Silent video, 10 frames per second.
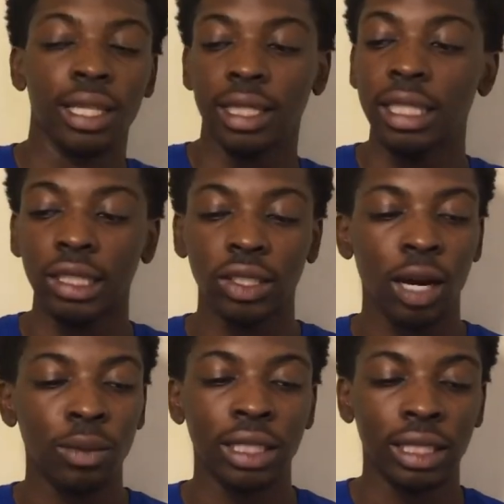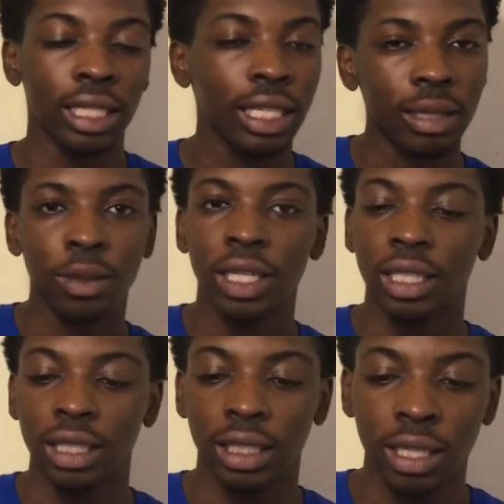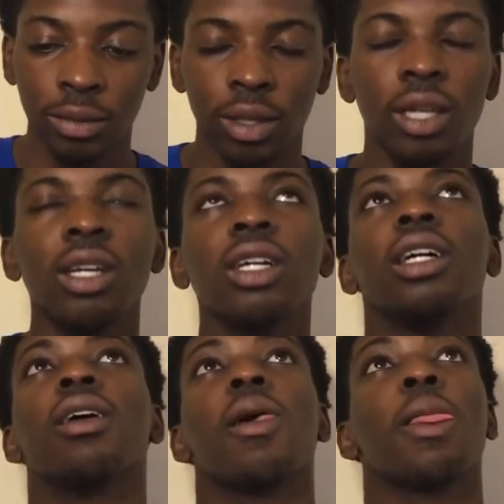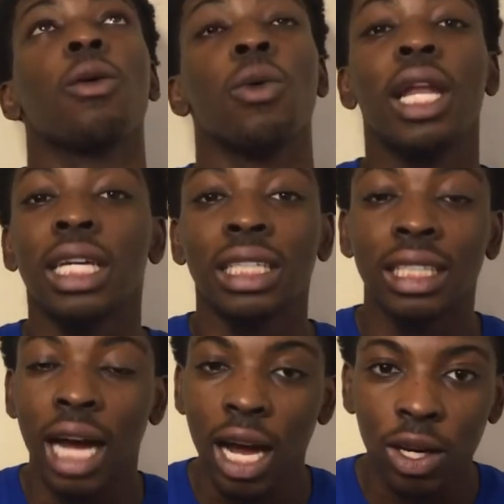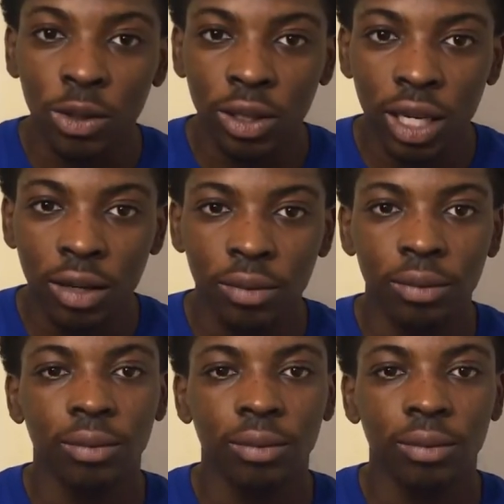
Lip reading: This year, I've been seeing he been in the gym. When his shot goes up...